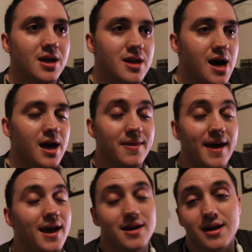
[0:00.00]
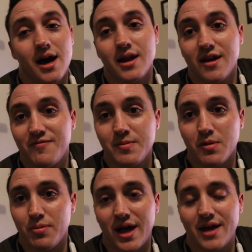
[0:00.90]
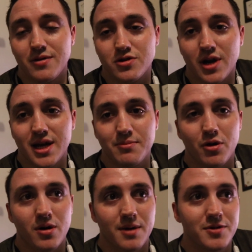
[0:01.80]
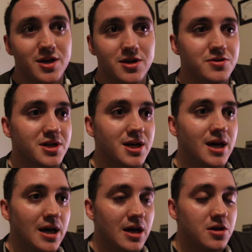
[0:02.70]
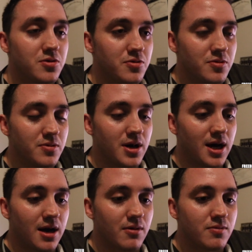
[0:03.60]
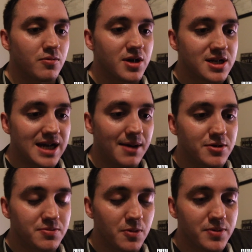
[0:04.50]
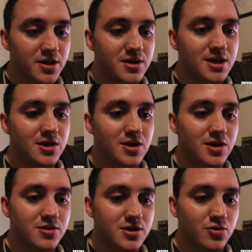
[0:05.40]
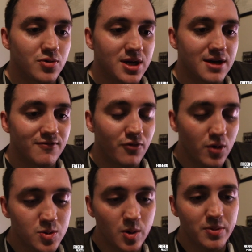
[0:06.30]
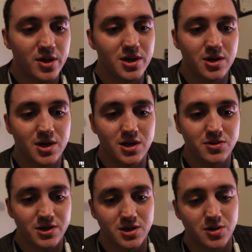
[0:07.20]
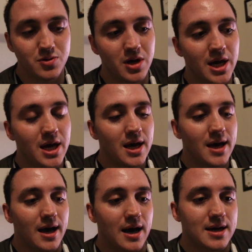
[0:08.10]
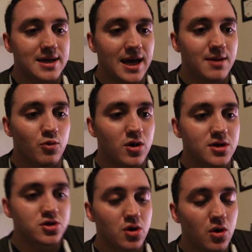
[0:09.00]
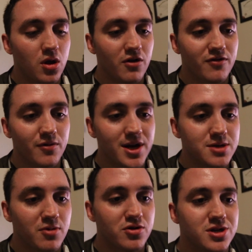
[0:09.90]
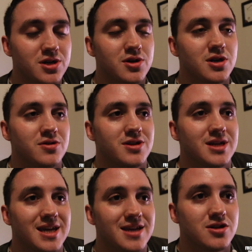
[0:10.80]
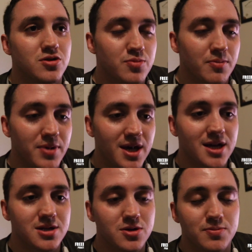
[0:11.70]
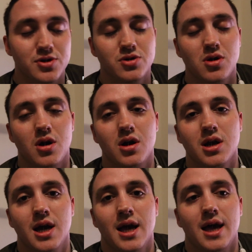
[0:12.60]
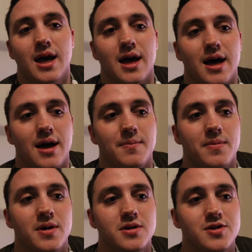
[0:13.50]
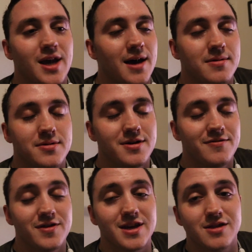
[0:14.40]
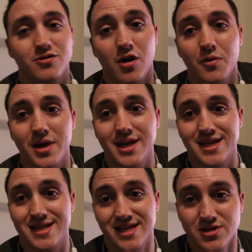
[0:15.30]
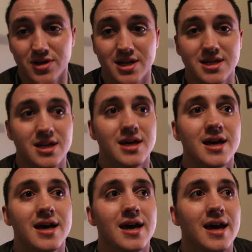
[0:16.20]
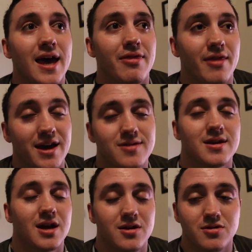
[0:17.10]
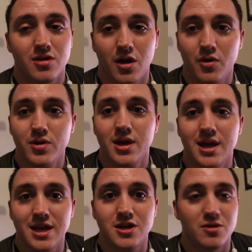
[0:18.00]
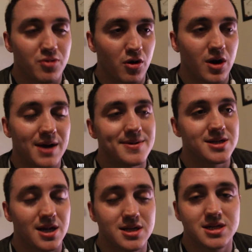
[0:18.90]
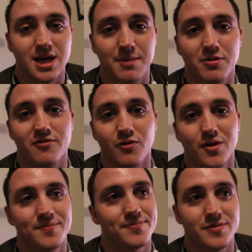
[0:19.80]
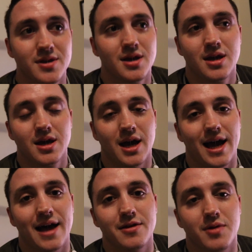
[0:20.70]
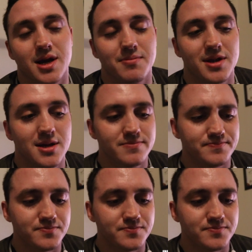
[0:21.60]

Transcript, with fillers: Not, and not enough people apply it in their training program. You can use it to uh, reestablish mobility, you can use it to reinforce mobility, you can use it to uh, gain more control over range of motion, you can use it to get super big and super strong. Um, so yeah, if you can throw in eccentrics and lengthening under load into your program in some shape or form, I highly recommend it.